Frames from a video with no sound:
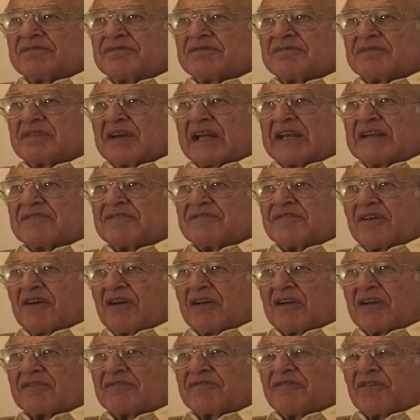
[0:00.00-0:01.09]
late
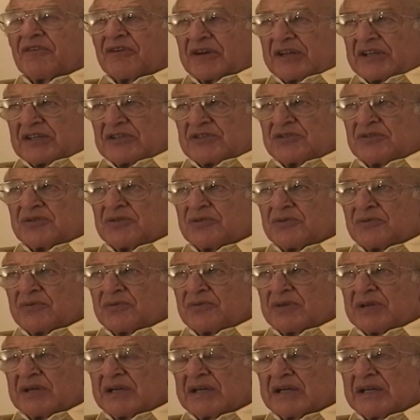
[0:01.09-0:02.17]
fall of '42,